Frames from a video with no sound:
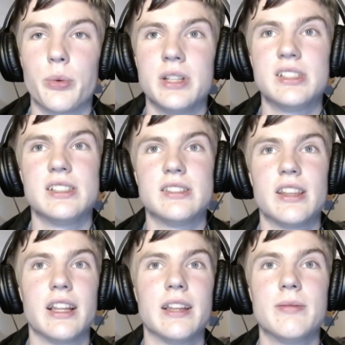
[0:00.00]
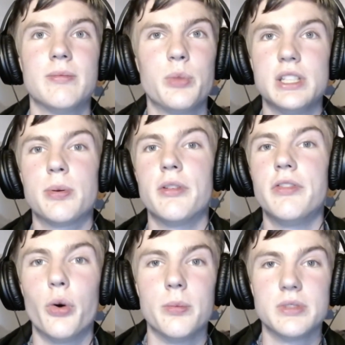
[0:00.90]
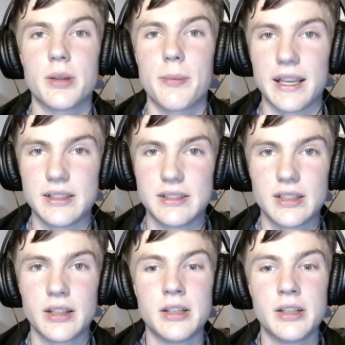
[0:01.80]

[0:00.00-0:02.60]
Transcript: which performs the best.